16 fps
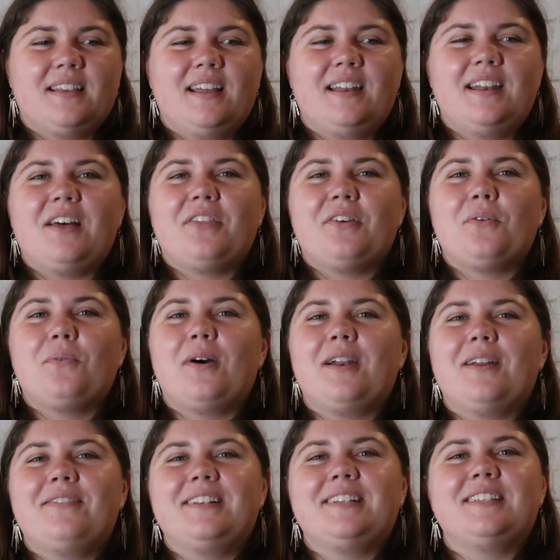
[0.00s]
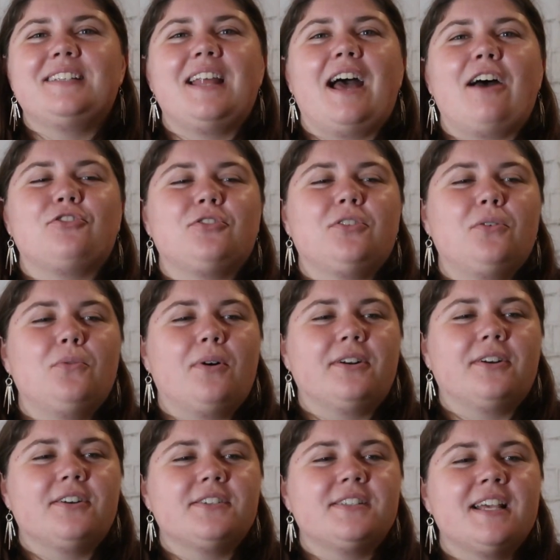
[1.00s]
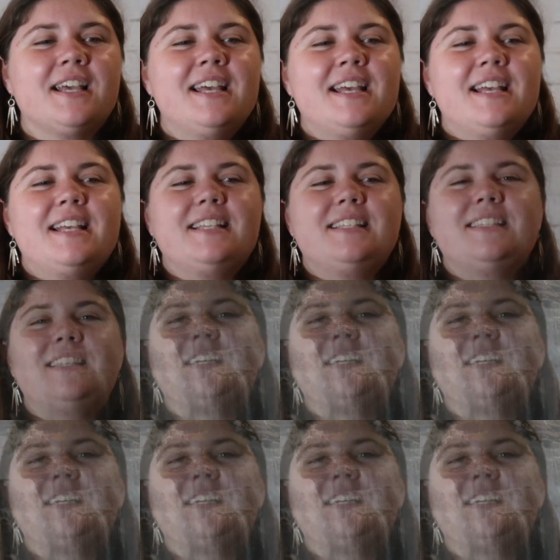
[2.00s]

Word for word: Another one of its natural wonders is